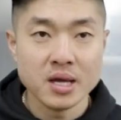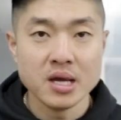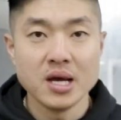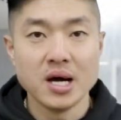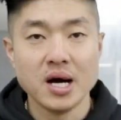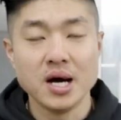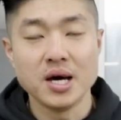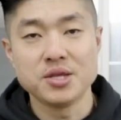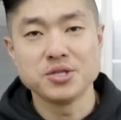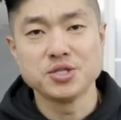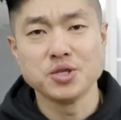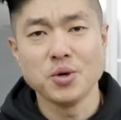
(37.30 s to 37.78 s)

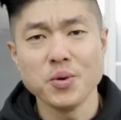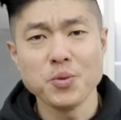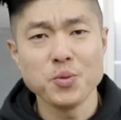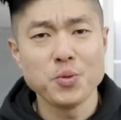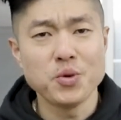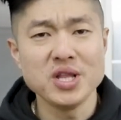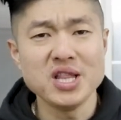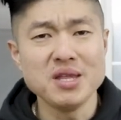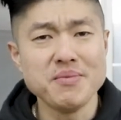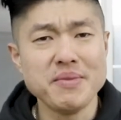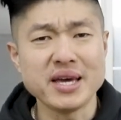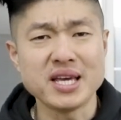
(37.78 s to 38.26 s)
There's no one
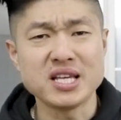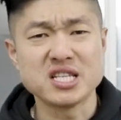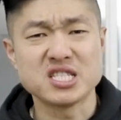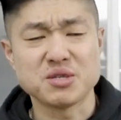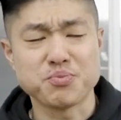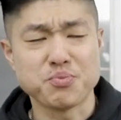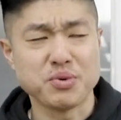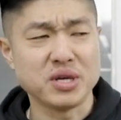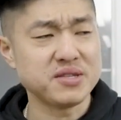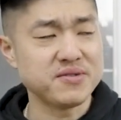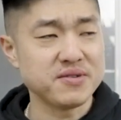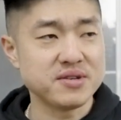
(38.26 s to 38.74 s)
really making
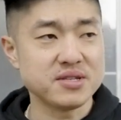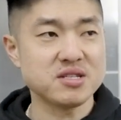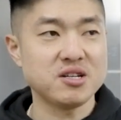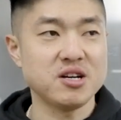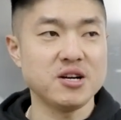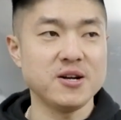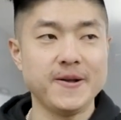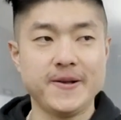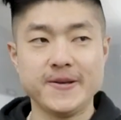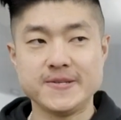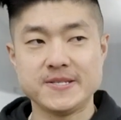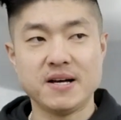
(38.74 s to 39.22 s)
springs for this
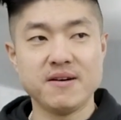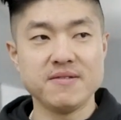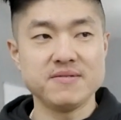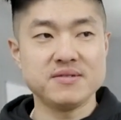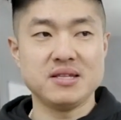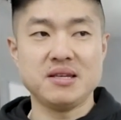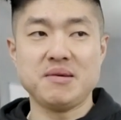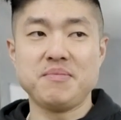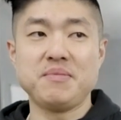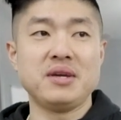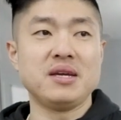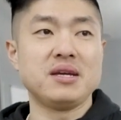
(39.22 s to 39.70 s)
car because
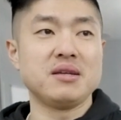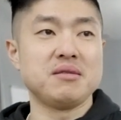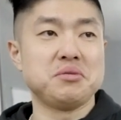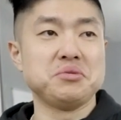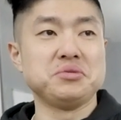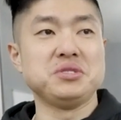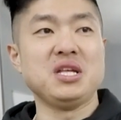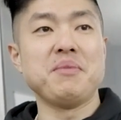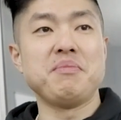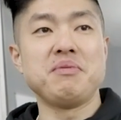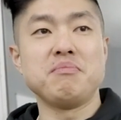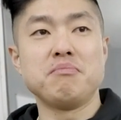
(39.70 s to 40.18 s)

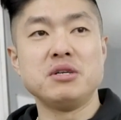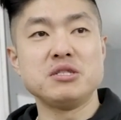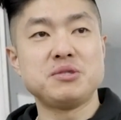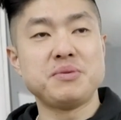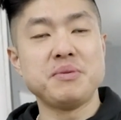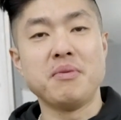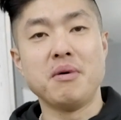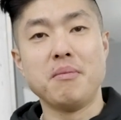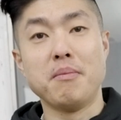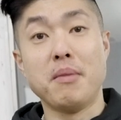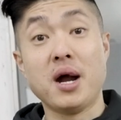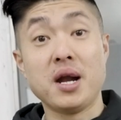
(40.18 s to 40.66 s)
there's not much
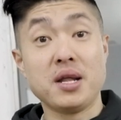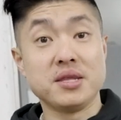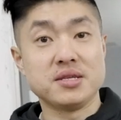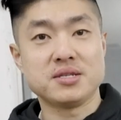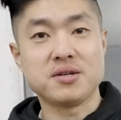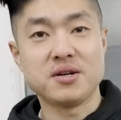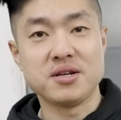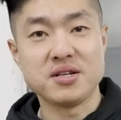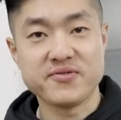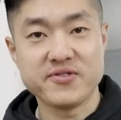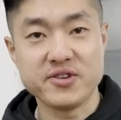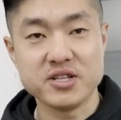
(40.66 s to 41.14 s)
people modding this
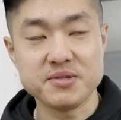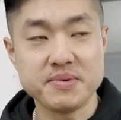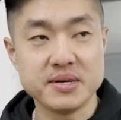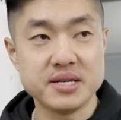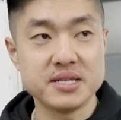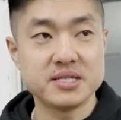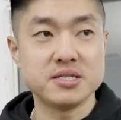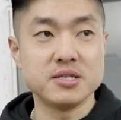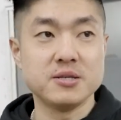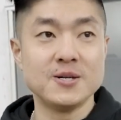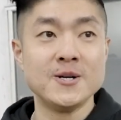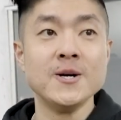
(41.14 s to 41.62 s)
car in the first
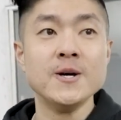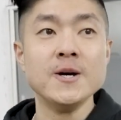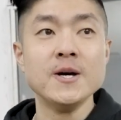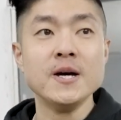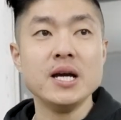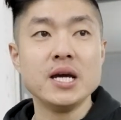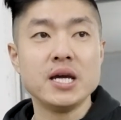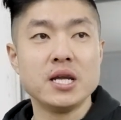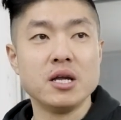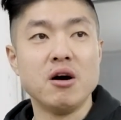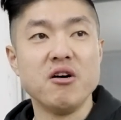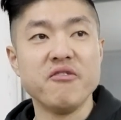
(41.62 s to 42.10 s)
place. So
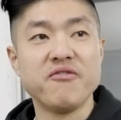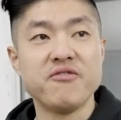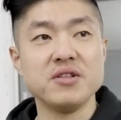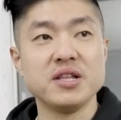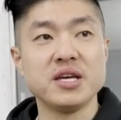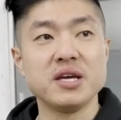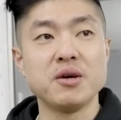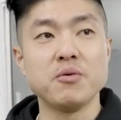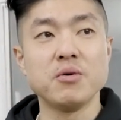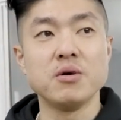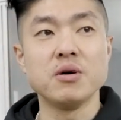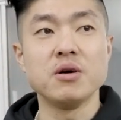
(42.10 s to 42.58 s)

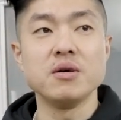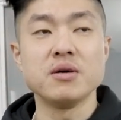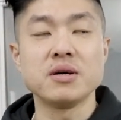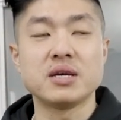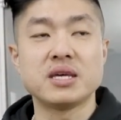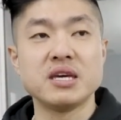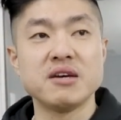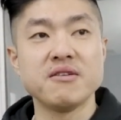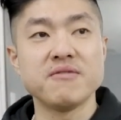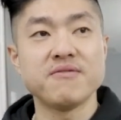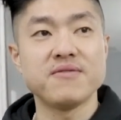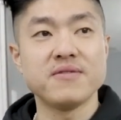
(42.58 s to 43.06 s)
hopefully we'll
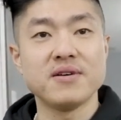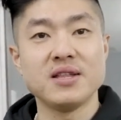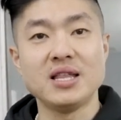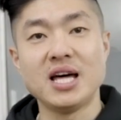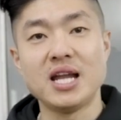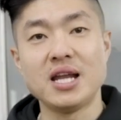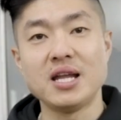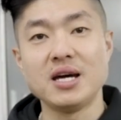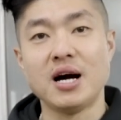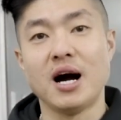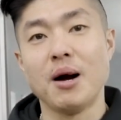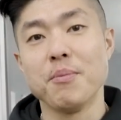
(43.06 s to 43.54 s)
give a
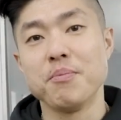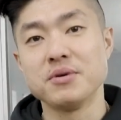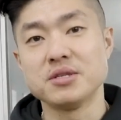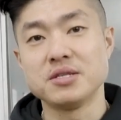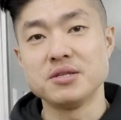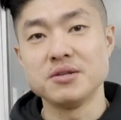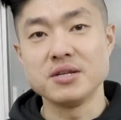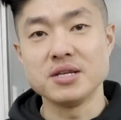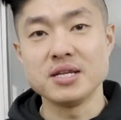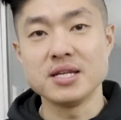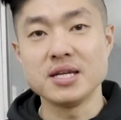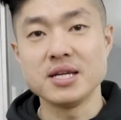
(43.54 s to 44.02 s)
lot of
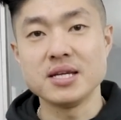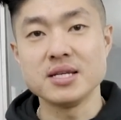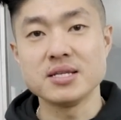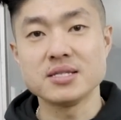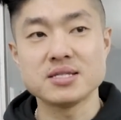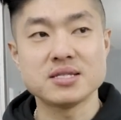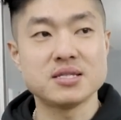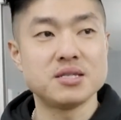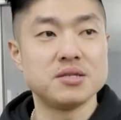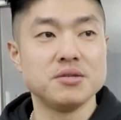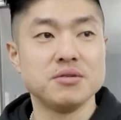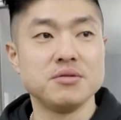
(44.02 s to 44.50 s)
opportunities
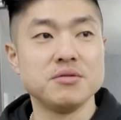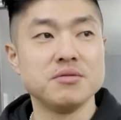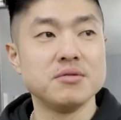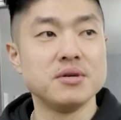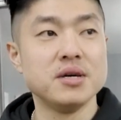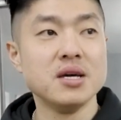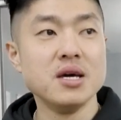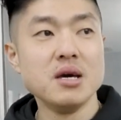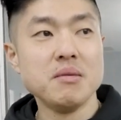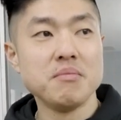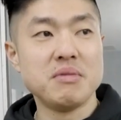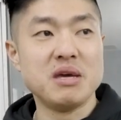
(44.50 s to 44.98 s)
to
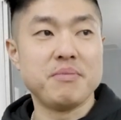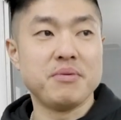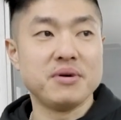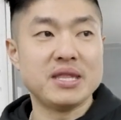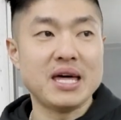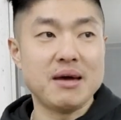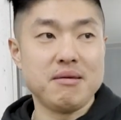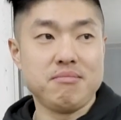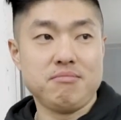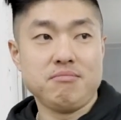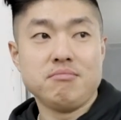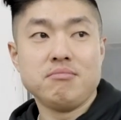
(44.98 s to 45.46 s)
people
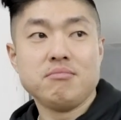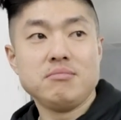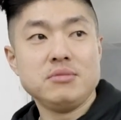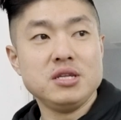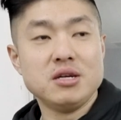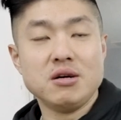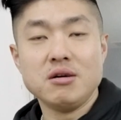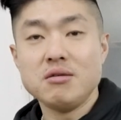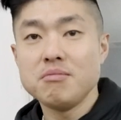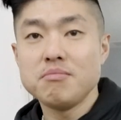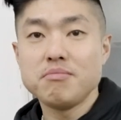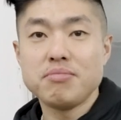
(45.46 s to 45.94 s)
that, you
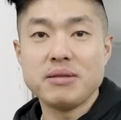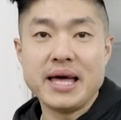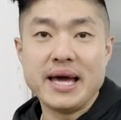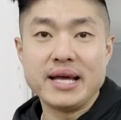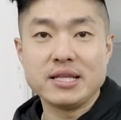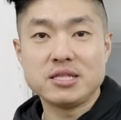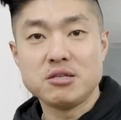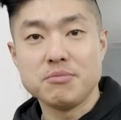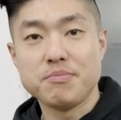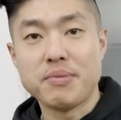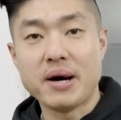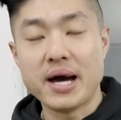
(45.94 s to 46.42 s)
know,
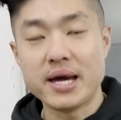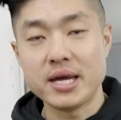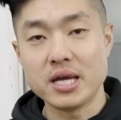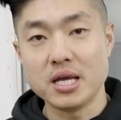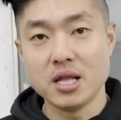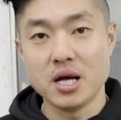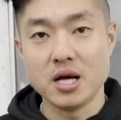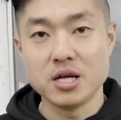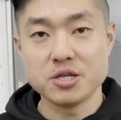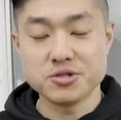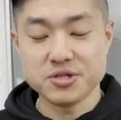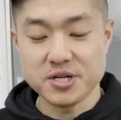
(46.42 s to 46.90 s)
plan to buy
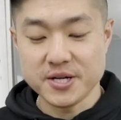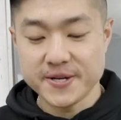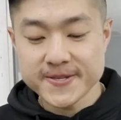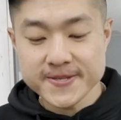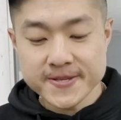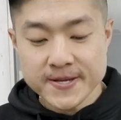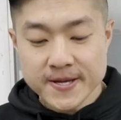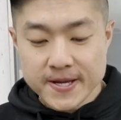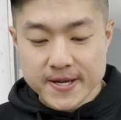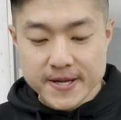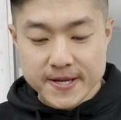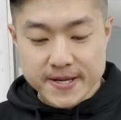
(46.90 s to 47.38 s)
Elantras
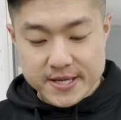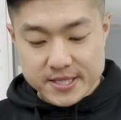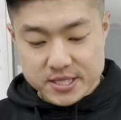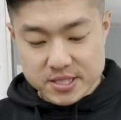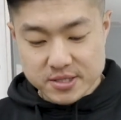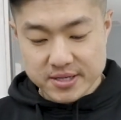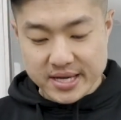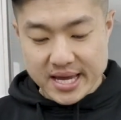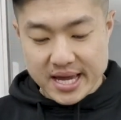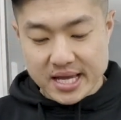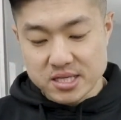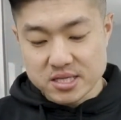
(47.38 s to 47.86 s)

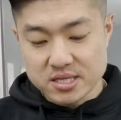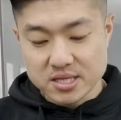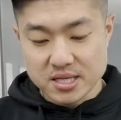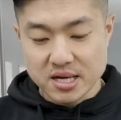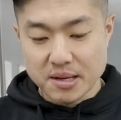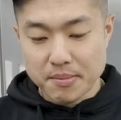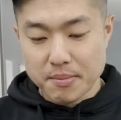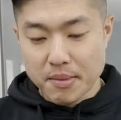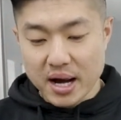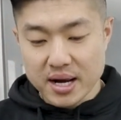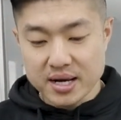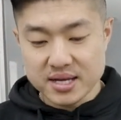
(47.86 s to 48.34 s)
to get into
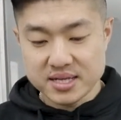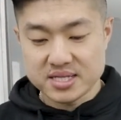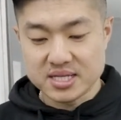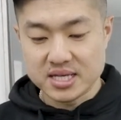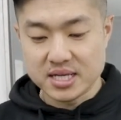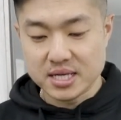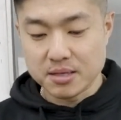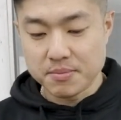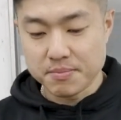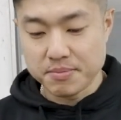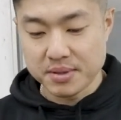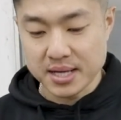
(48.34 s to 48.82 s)
the modding
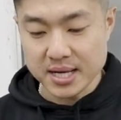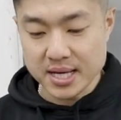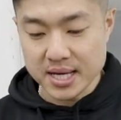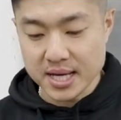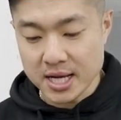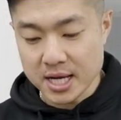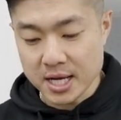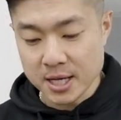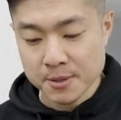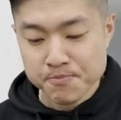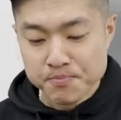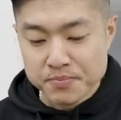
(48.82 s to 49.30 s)
scene. But
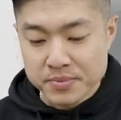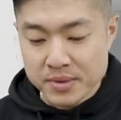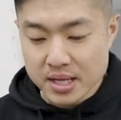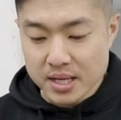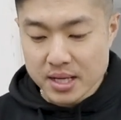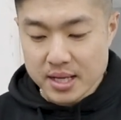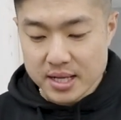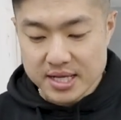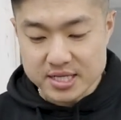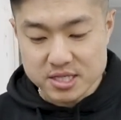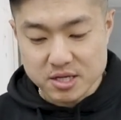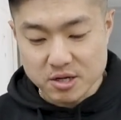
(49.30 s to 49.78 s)

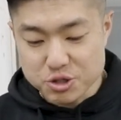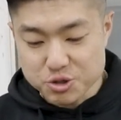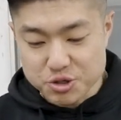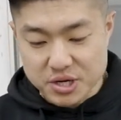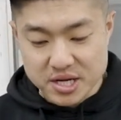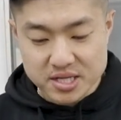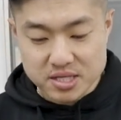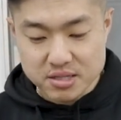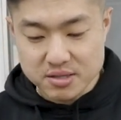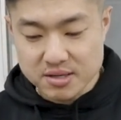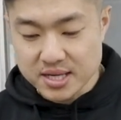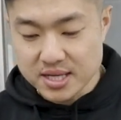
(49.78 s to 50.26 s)
let's go straight
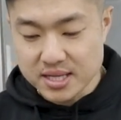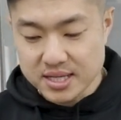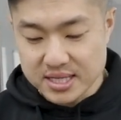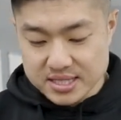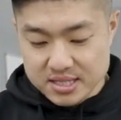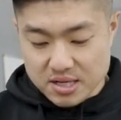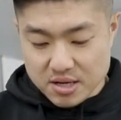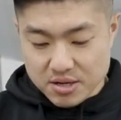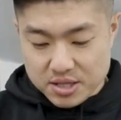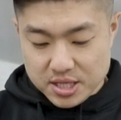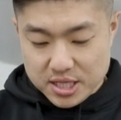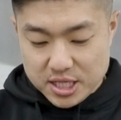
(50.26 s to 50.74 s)
into it.
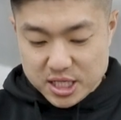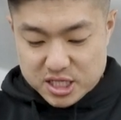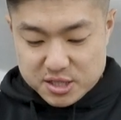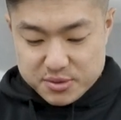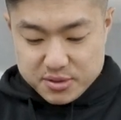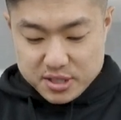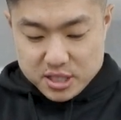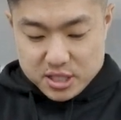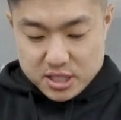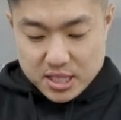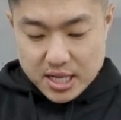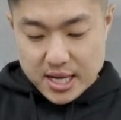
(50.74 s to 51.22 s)
These are these
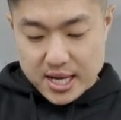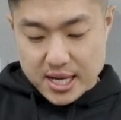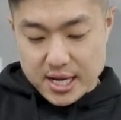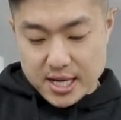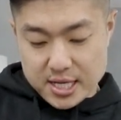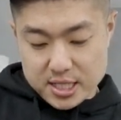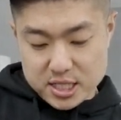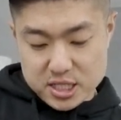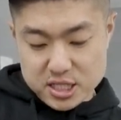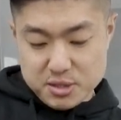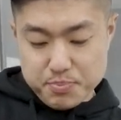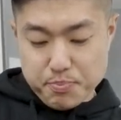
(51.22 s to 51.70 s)

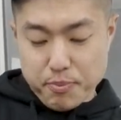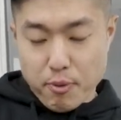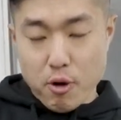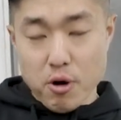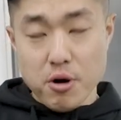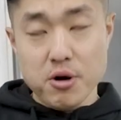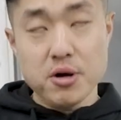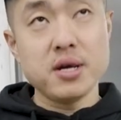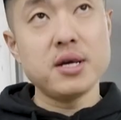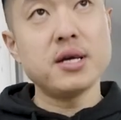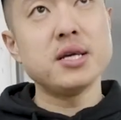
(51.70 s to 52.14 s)
sport